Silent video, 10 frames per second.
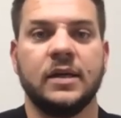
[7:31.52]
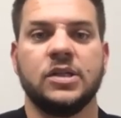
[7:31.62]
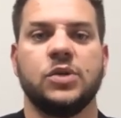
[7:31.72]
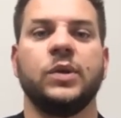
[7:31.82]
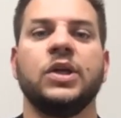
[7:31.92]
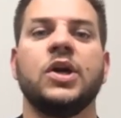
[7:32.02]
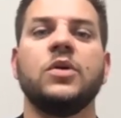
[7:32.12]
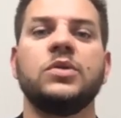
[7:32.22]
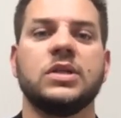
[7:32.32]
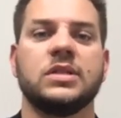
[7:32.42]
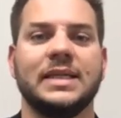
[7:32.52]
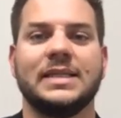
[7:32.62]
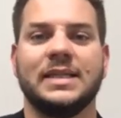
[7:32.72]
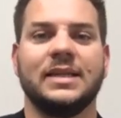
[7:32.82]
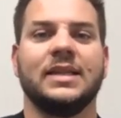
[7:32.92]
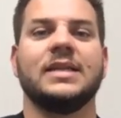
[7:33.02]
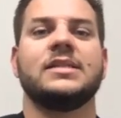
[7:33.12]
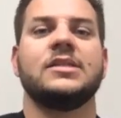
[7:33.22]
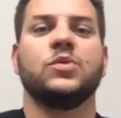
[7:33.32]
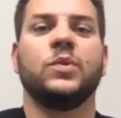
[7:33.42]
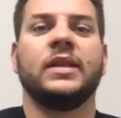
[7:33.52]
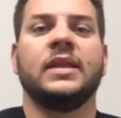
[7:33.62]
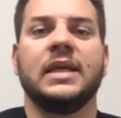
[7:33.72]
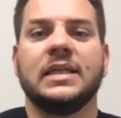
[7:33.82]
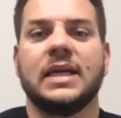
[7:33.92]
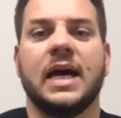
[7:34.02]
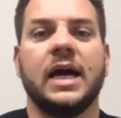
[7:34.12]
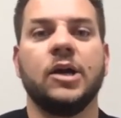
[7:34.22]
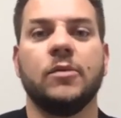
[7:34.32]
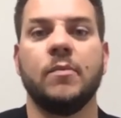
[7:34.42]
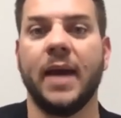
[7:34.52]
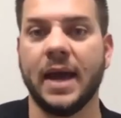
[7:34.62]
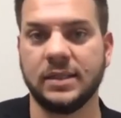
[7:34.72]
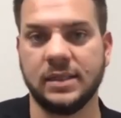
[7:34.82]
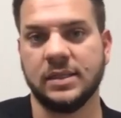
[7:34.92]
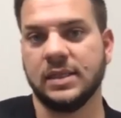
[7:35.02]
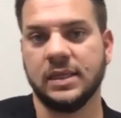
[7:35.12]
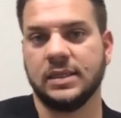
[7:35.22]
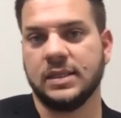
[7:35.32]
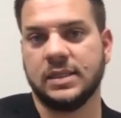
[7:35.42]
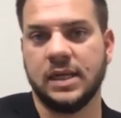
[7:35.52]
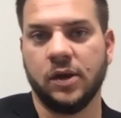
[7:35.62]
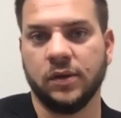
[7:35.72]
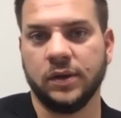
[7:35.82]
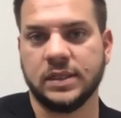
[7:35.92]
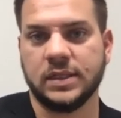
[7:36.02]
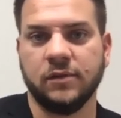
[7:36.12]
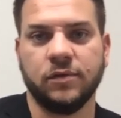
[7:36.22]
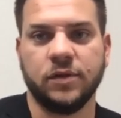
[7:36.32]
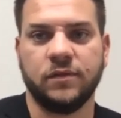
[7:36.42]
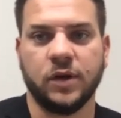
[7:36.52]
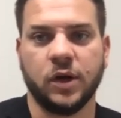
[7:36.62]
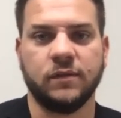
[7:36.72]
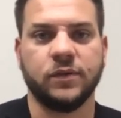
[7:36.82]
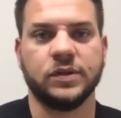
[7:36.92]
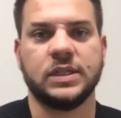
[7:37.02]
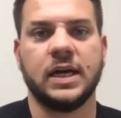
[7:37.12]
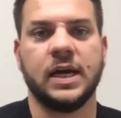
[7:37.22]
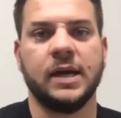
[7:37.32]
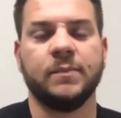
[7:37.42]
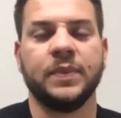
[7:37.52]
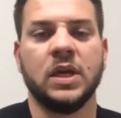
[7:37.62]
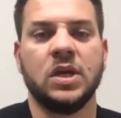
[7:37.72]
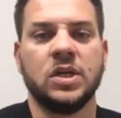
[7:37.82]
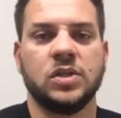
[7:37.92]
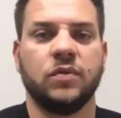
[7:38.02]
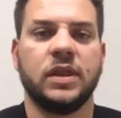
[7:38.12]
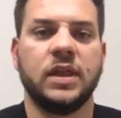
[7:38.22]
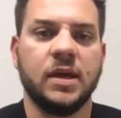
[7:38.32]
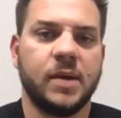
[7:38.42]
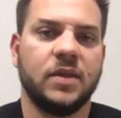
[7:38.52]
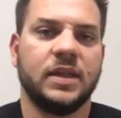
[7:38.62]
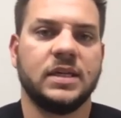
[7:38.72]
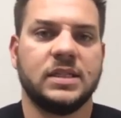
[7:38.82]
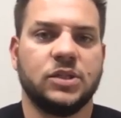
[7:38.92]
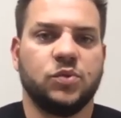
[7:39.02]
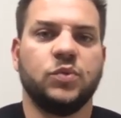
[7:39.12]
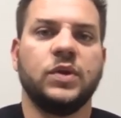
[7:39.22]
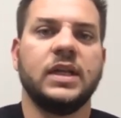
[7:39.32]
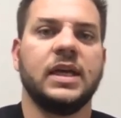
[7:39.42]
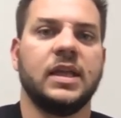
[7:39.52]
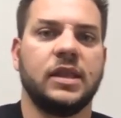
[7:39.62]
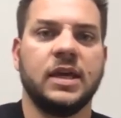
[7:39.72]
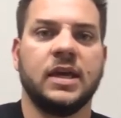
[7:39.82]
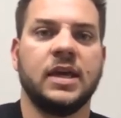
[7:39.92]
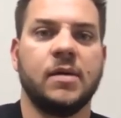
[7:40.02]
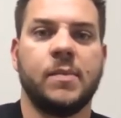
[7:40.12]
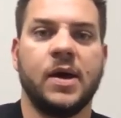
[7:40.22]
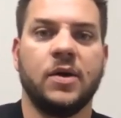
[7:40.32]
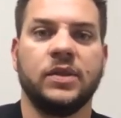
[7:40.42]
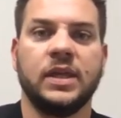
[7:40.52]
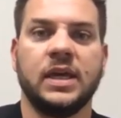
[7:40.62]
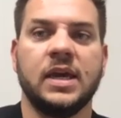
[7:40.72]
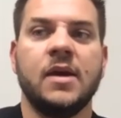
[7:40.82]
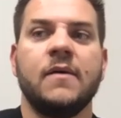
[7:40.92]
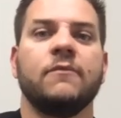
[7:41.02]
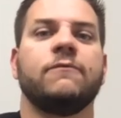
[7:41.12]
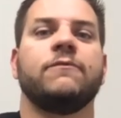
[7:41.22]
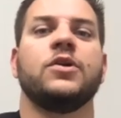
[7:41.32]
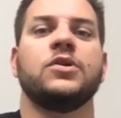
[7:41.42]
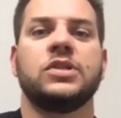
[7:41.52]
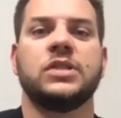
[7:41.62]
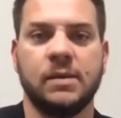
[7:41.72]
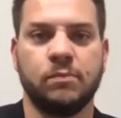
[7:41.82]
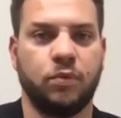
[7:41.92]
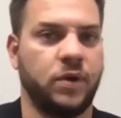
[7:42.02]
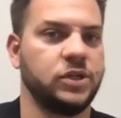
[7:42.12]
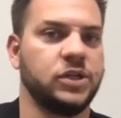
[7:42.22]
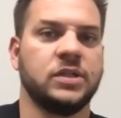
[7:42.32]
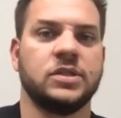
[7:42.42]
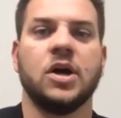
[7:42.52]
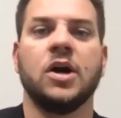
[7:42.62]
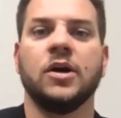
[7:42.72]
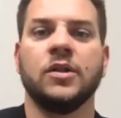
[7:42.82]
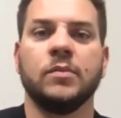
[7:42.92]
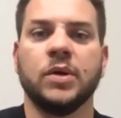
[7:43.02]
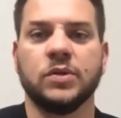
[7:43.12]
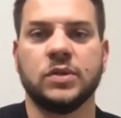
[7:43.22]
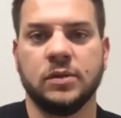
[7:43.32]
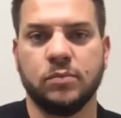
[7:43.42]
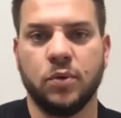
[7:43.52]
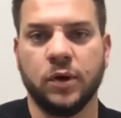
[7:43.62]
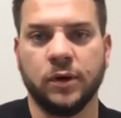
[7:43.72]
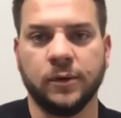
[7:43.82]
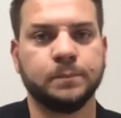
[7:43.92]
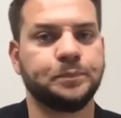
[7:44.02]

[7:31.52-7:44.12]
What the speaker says: So when you go just listed, this is when the entire masses get to see your listing for the very first time. So we think about this, it's really thinking about the first impressions are the most important.